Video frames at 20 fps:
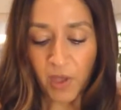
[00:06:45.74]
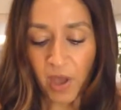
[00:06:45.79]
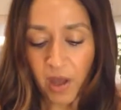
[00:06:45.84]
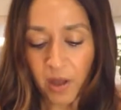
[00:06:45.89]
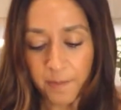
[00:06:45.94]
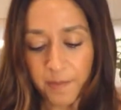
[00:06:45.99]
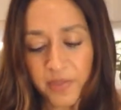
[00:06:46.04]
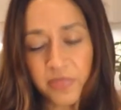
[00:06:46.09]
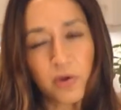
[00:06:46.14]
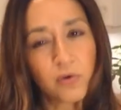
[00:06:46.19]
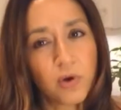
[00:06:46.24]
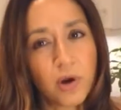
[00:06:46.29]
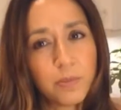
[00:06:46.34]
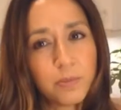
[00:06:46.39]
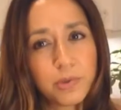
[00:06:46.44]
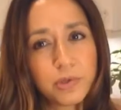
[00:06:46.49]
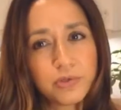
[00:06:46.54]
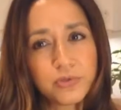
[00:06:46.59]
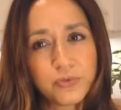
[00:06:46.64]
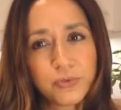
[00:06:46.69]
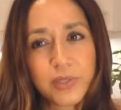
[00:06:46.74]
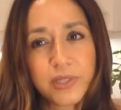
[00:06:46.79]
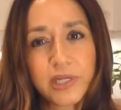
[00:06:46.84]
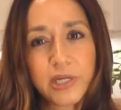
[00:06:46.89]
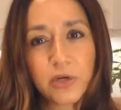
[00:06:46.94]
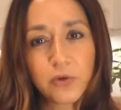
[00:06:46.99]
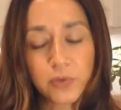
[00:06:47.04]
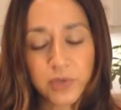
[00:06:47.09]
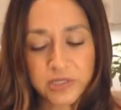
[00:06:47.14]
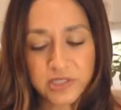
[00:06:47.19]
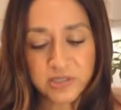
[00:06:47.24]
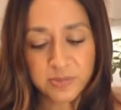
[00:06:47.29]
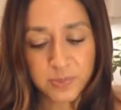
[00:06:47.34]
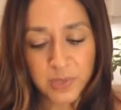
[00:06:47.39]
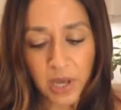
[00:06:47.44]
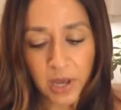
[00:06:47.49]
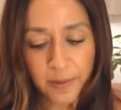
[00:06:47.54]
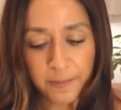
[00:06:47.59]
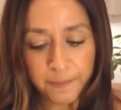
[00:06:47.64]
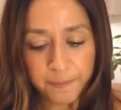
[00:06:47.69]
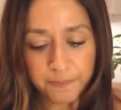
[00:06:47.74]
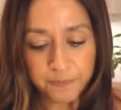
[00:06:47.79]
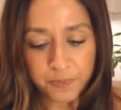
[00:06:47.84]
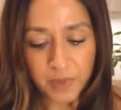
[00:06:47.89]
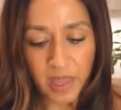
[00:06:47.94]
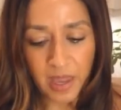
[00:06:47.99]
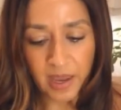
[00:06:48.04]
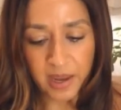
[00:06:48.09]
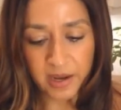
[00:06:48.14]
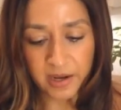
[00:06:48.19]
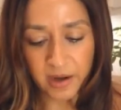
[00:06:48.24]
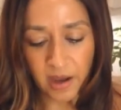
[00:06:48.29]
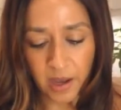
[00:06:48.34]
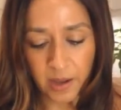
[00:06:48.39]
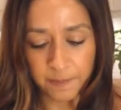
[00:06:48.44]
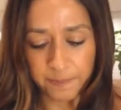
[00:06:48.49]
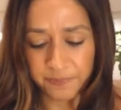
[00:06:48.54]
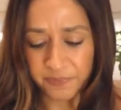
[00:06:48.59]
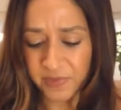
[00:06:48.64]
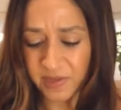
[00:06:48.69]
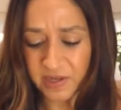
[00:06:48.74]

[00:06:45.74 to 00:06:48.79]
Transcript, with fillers: um, and the crumbles really crisped up and um,